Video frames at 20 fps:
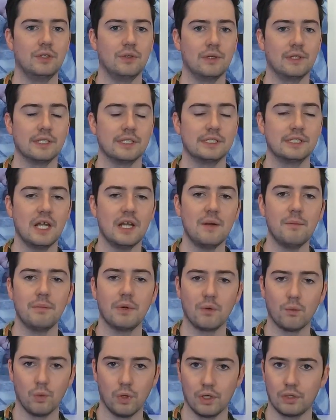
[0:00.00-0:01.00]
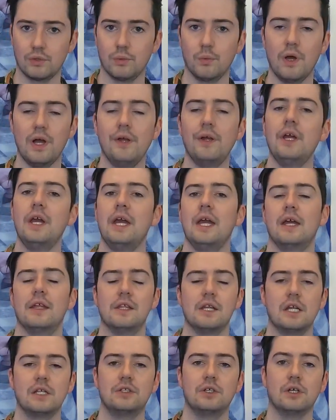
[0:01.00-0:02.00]
doing the setup, worked well, and
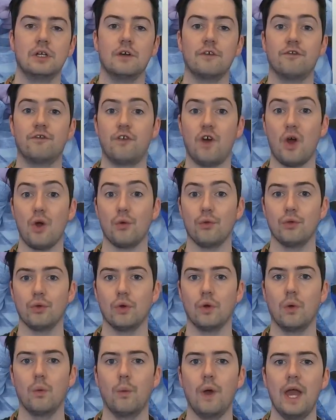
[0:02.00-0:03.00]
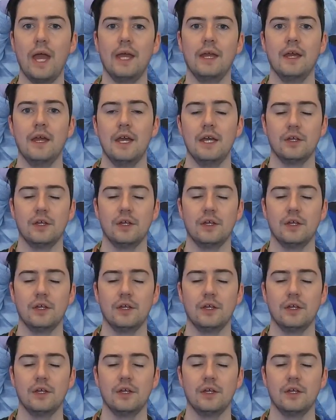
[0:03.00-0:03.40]
then I took it farther away,